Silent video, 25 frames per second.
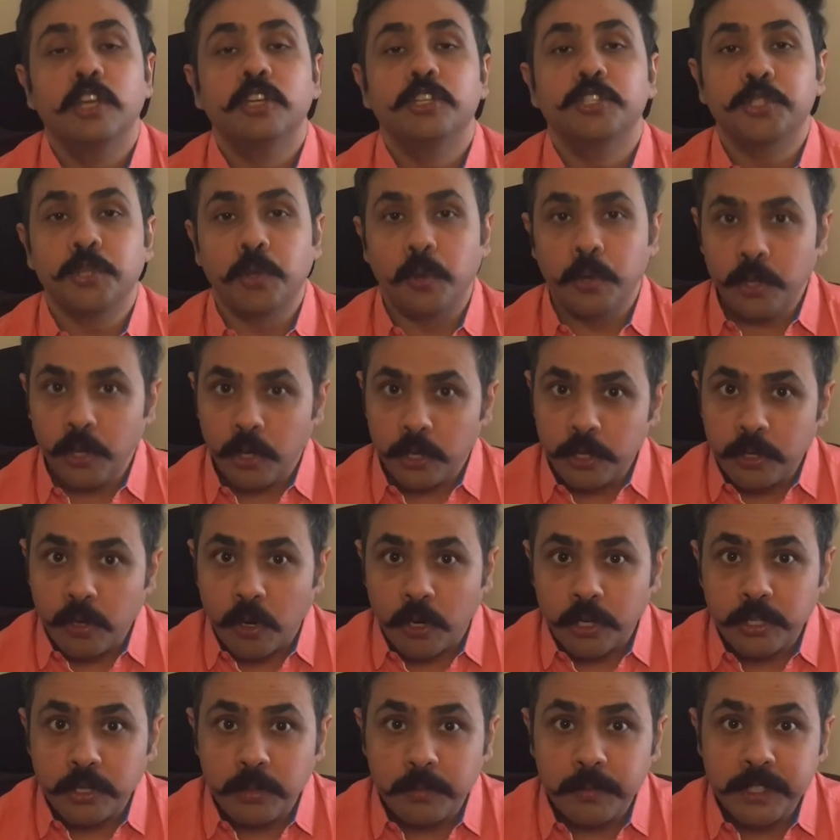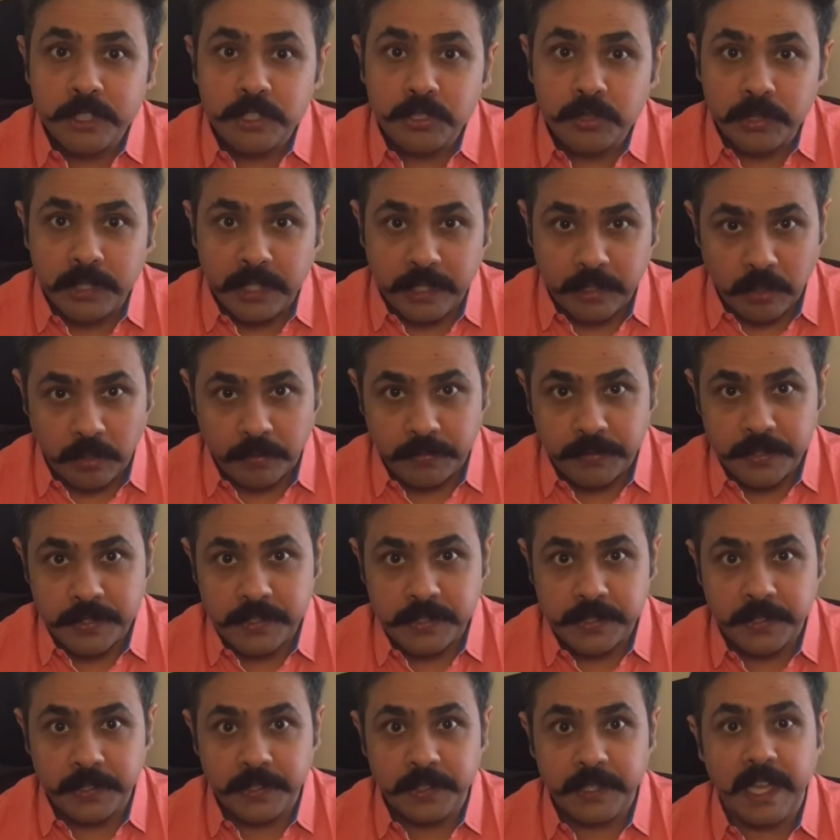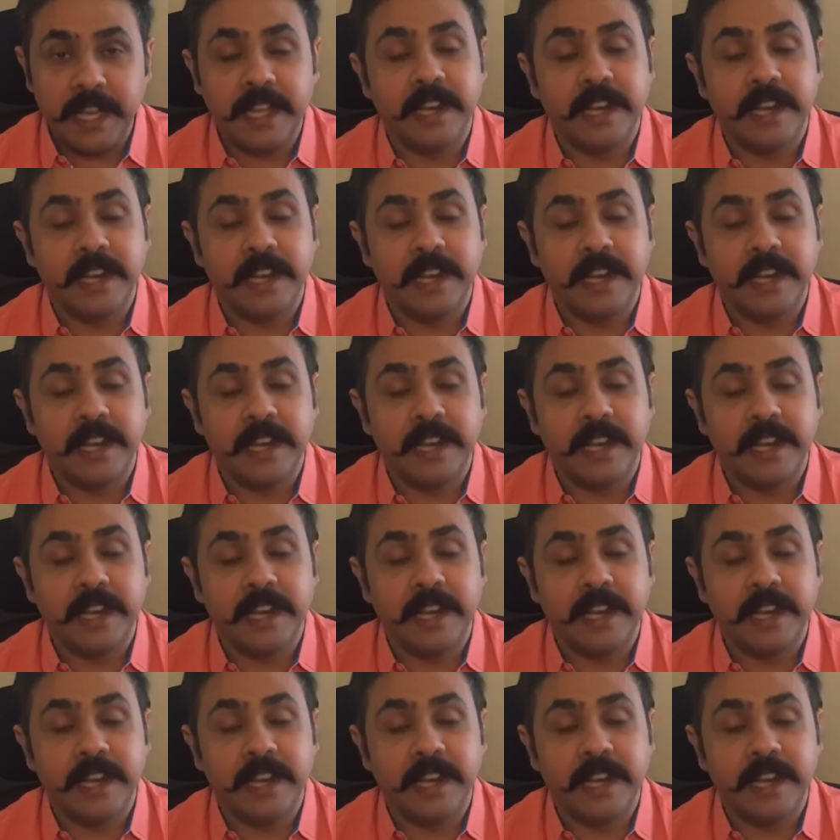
Show your documents to that officer